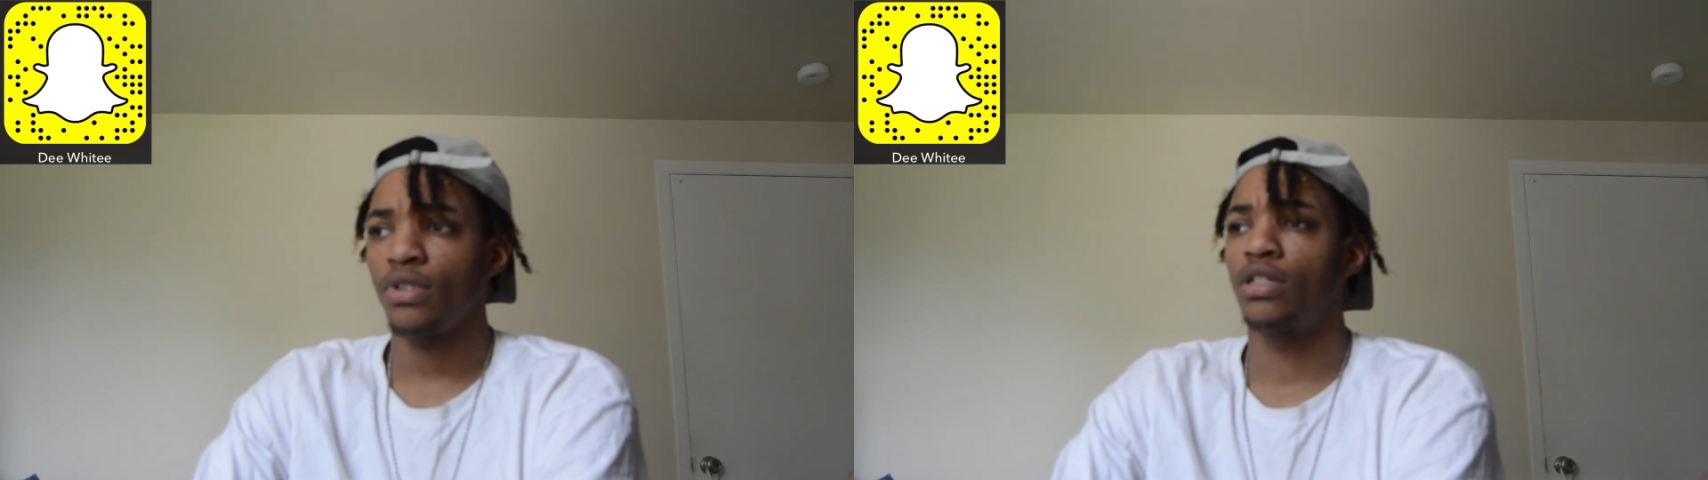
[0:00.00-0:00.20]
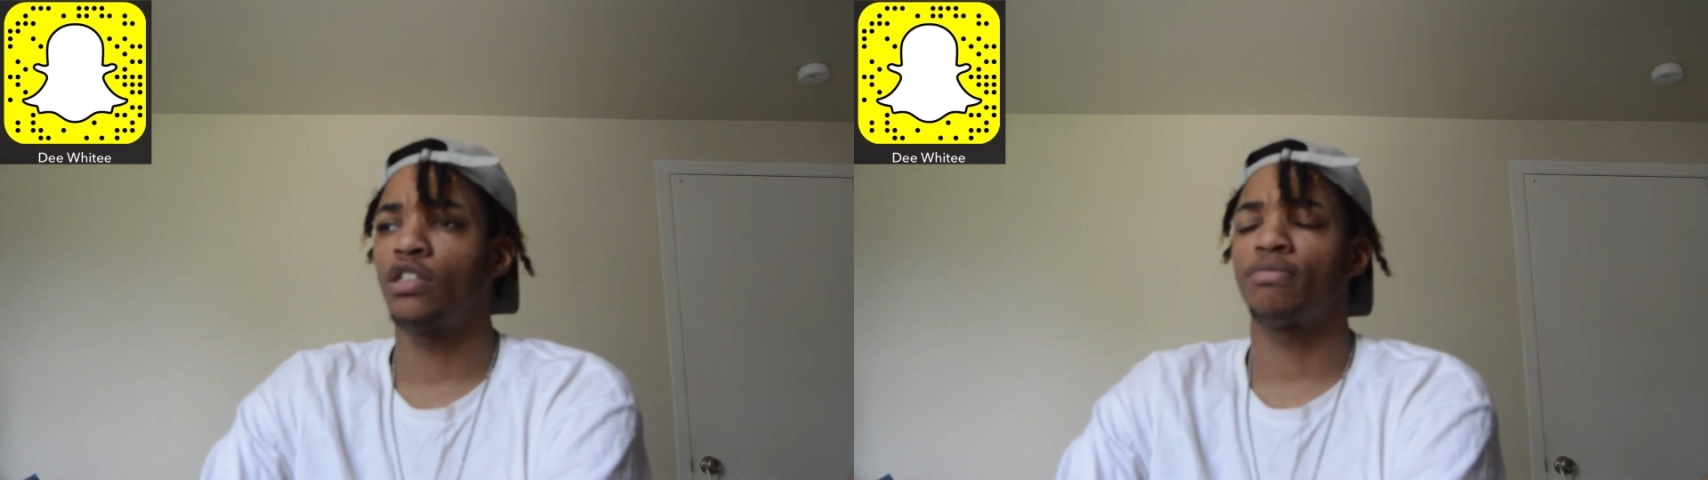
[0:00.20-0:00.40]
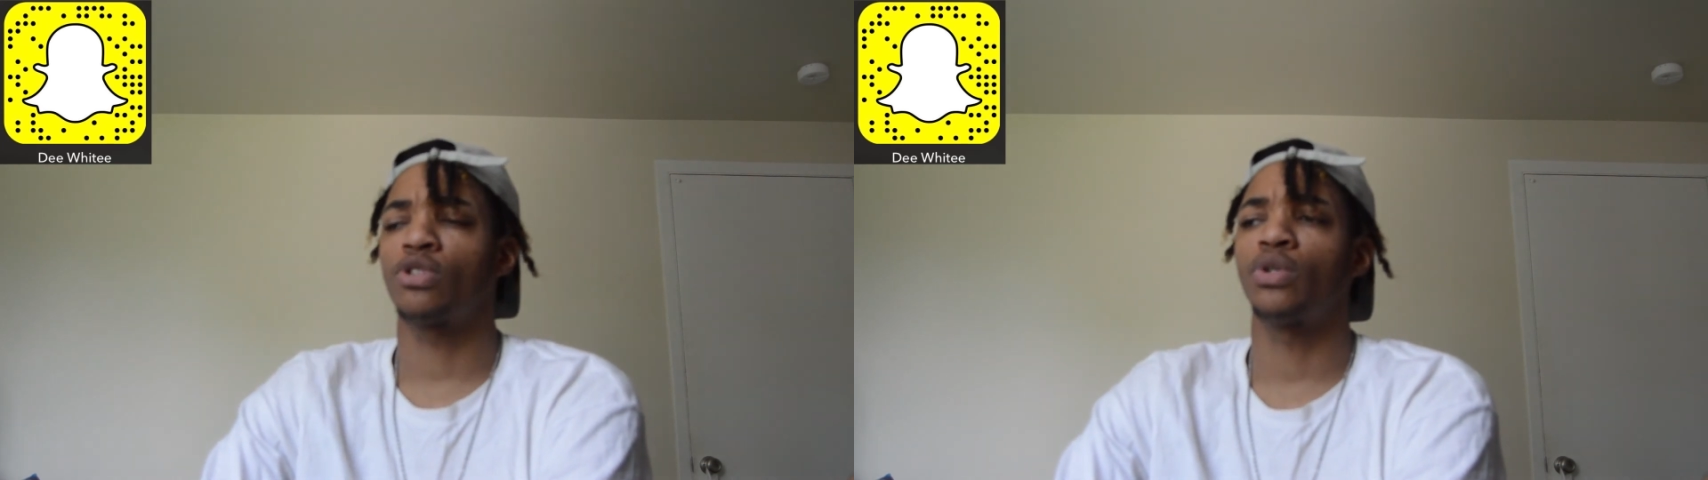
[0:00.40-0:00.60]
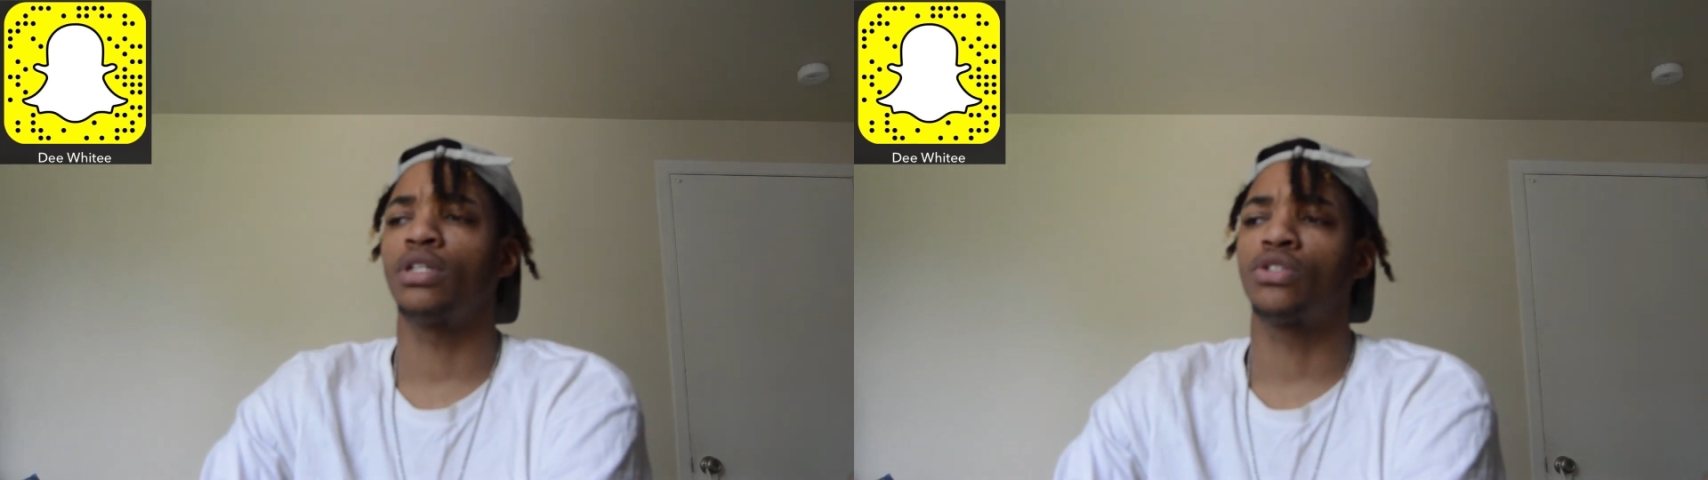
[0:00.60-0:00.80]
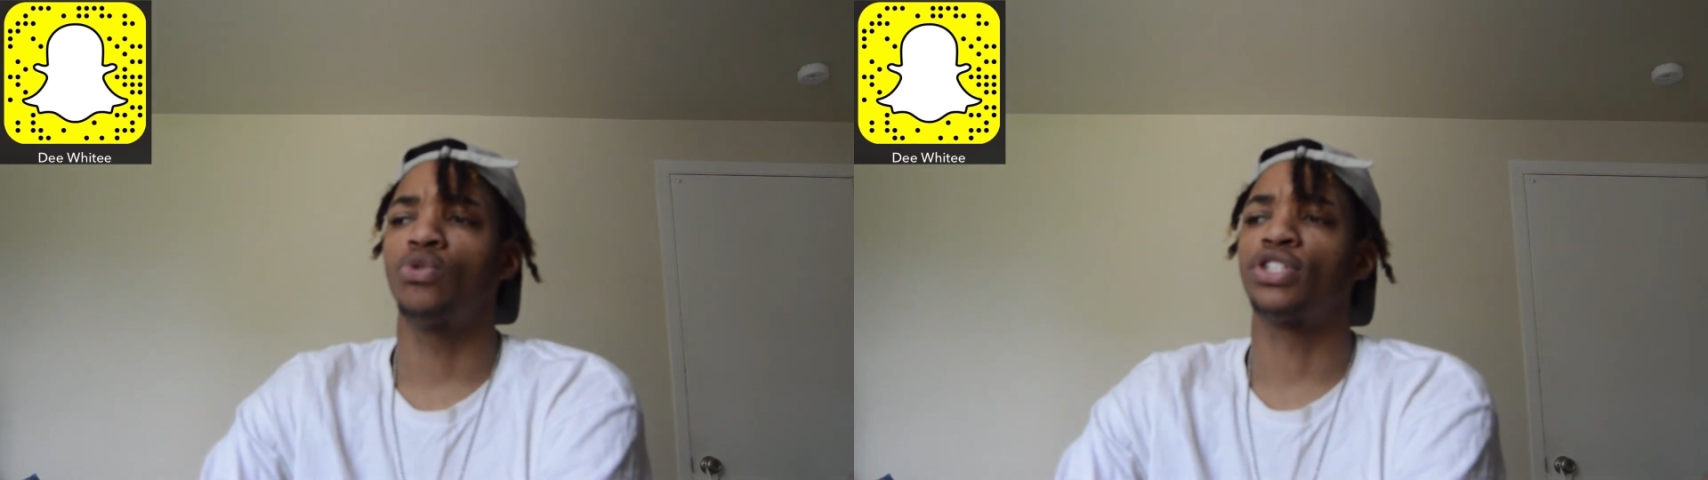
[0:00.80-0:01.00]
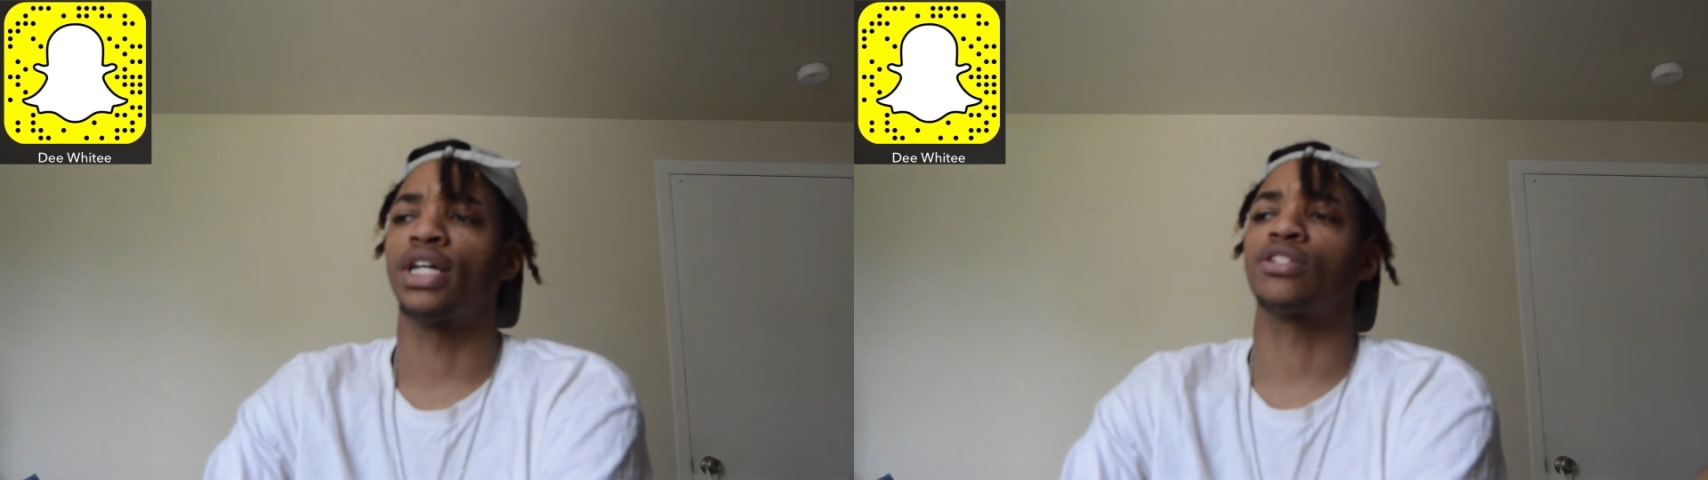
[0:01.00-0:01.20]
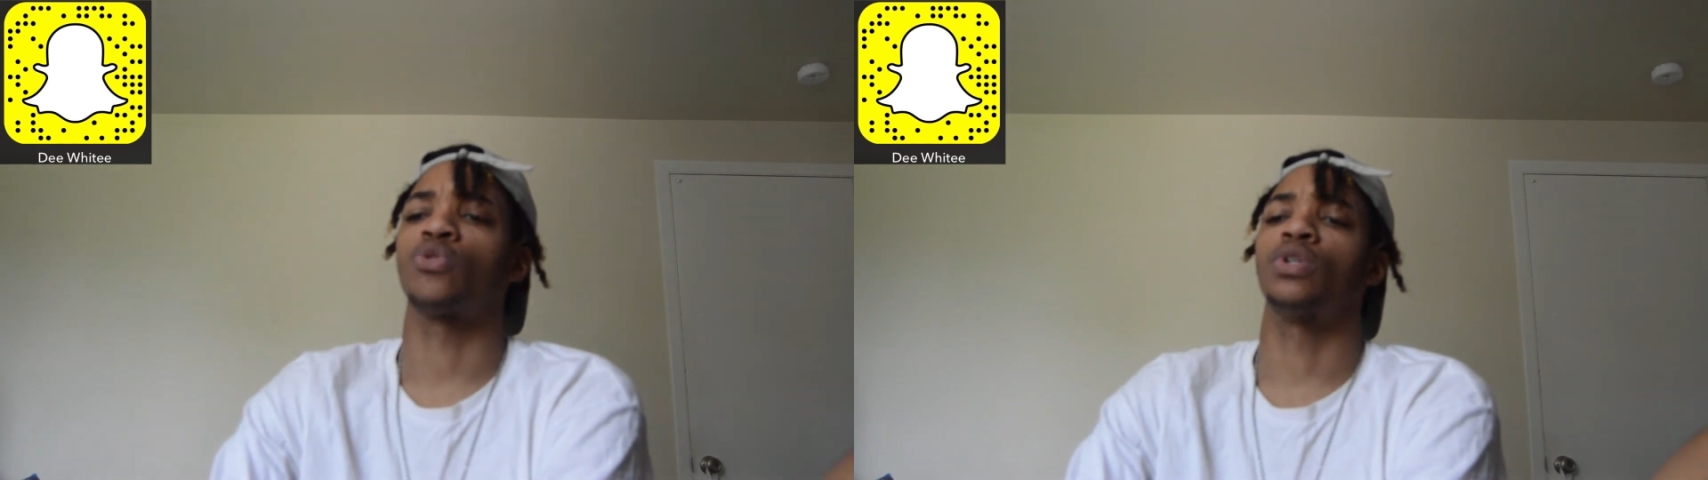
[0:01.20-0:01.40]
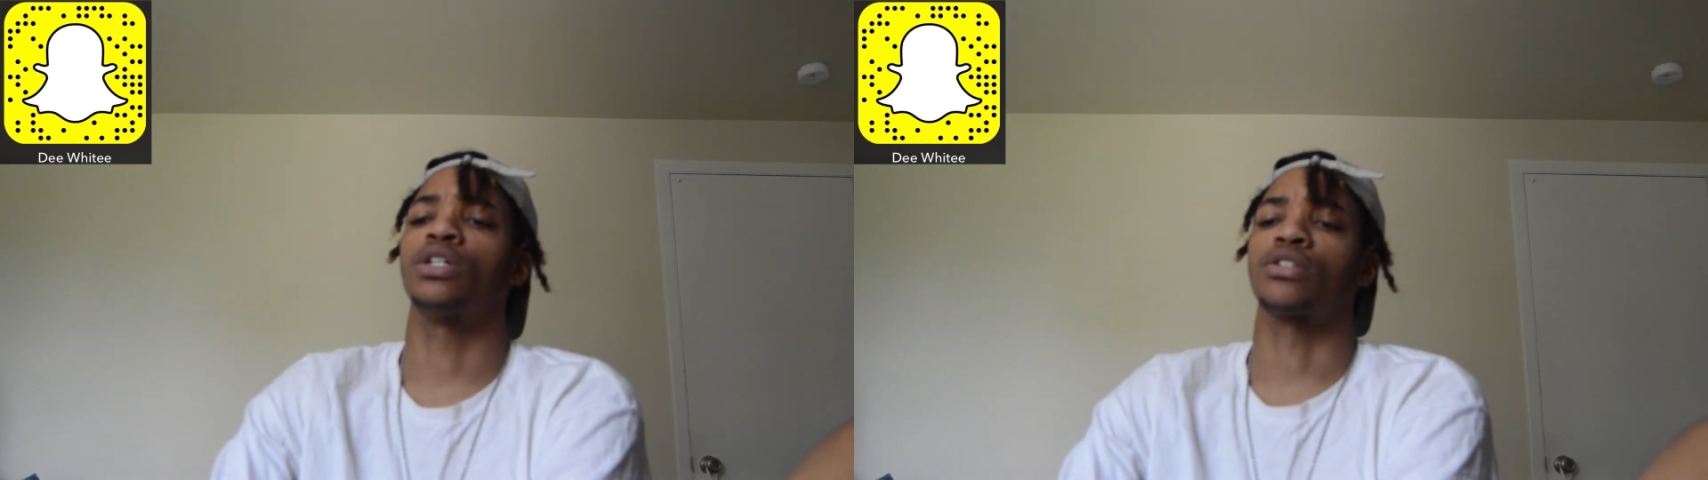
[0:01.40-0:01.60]
It's between 2 Chainz
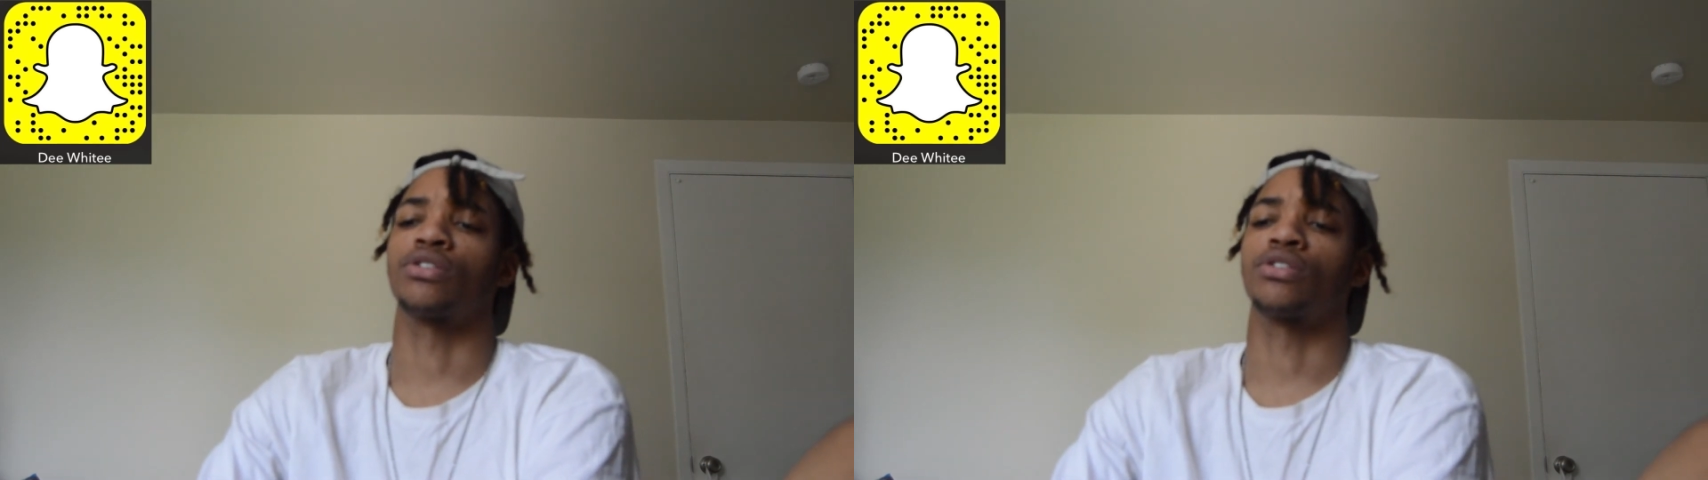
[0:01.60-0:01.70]
and Wiz,